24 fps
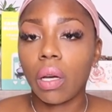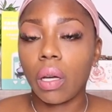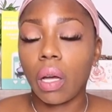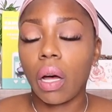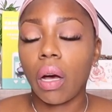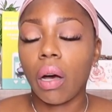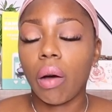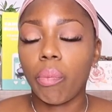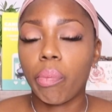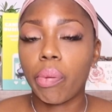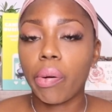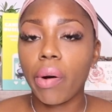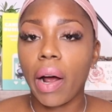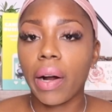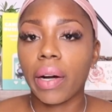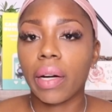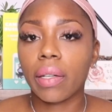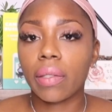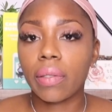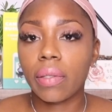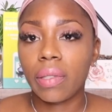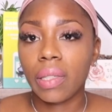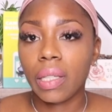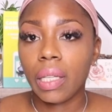uh,
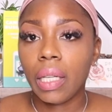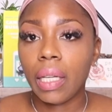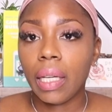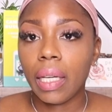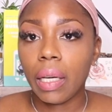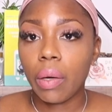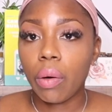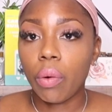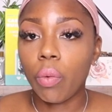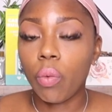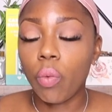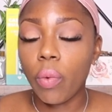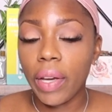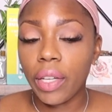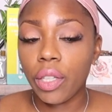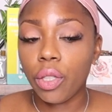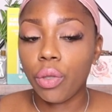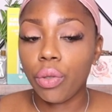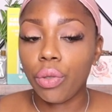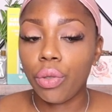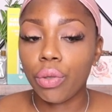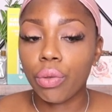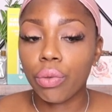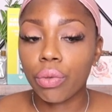products when
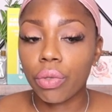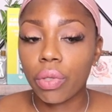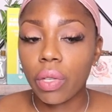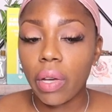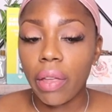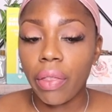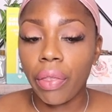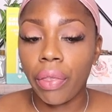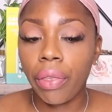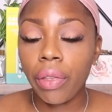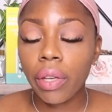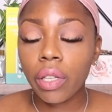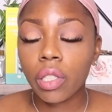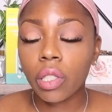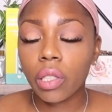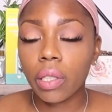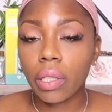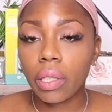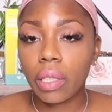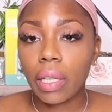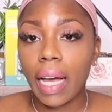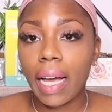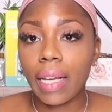you use this